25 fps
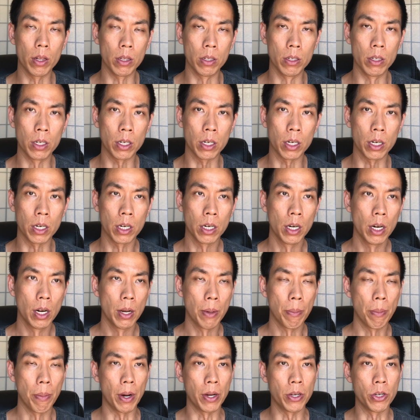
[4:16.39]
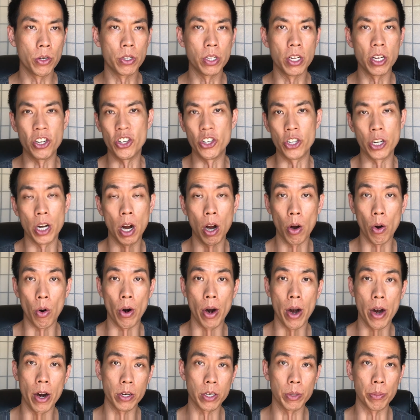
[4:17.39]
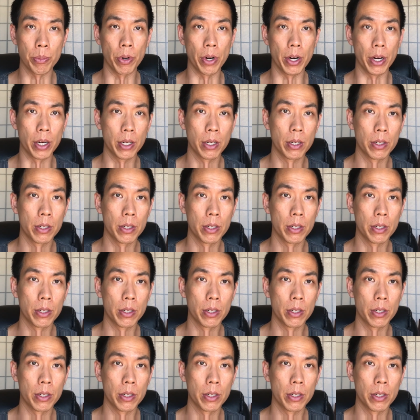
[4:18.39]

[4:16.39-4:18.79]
look by using gel or hairspray.